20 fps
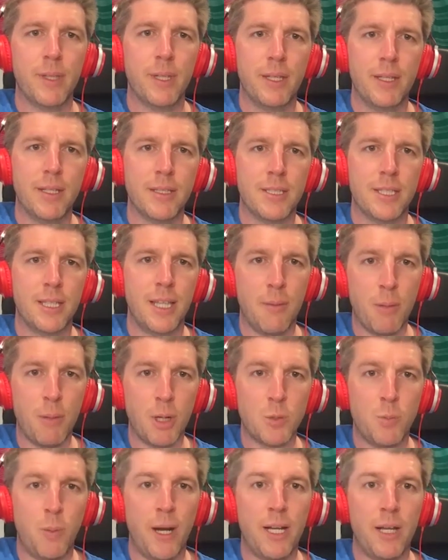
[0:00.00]
So they are
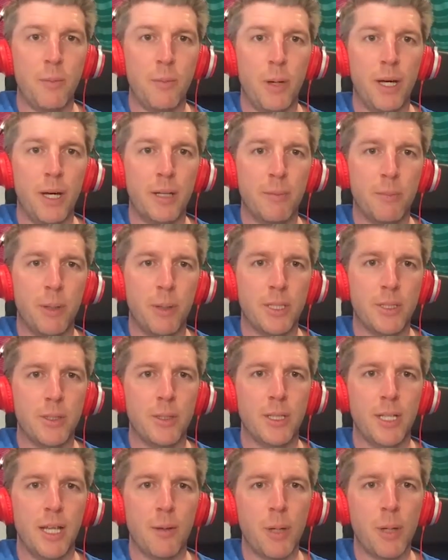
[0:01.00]
much better by doing
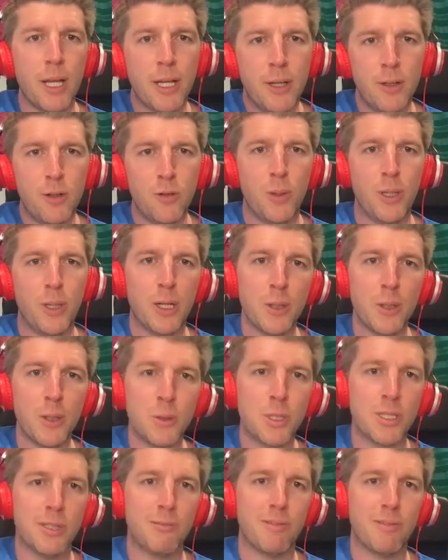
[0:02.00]
that. But I could have been
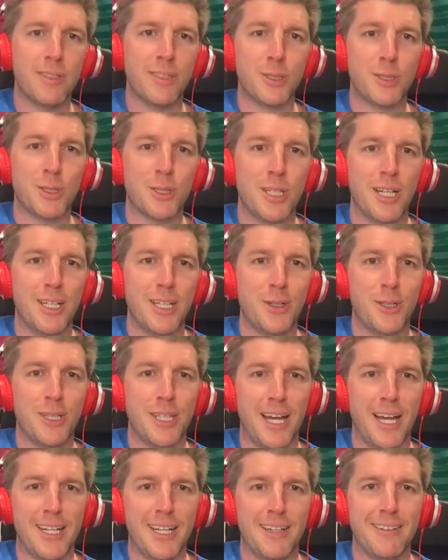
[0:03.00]
elusive and just kind of got the
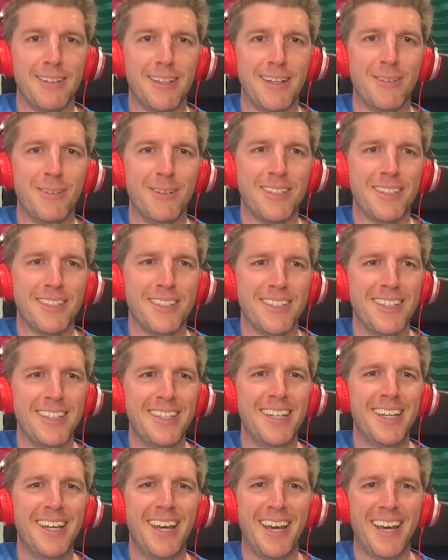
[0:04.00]
ad out there, and
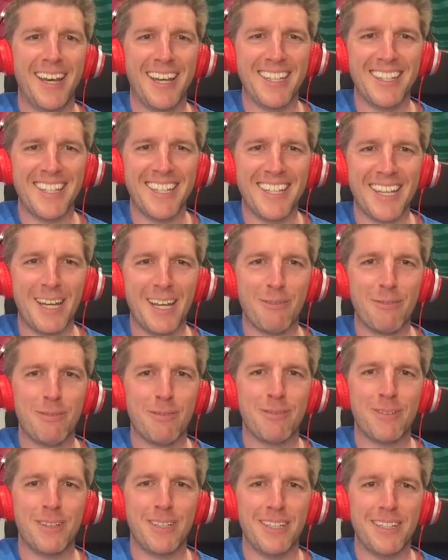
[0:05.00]
then they have,
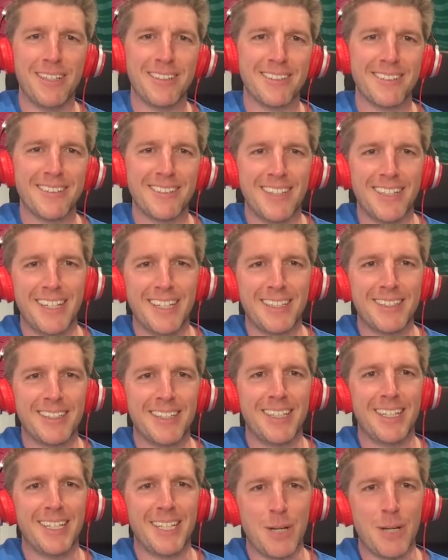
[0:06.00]
you know, then they
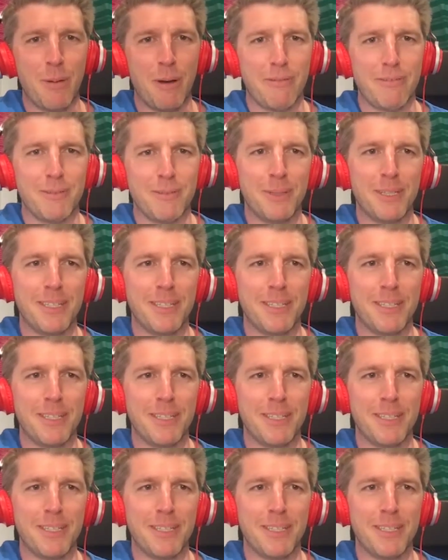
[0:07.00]
come after me.